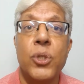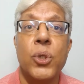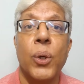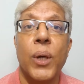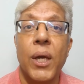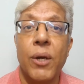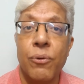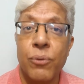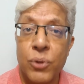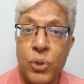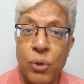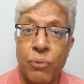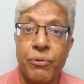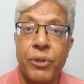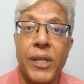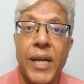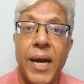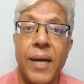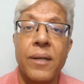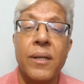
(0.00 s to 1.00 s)
So
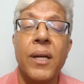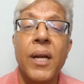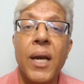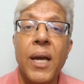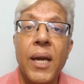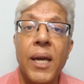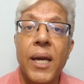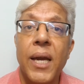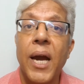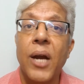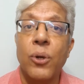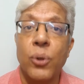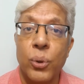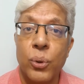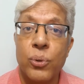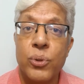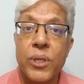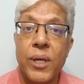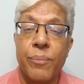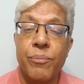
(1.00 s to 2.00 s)
for that, he had to
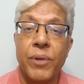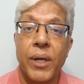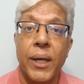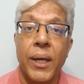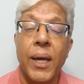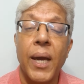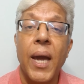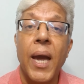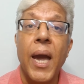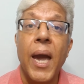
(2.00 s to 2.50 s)
do something.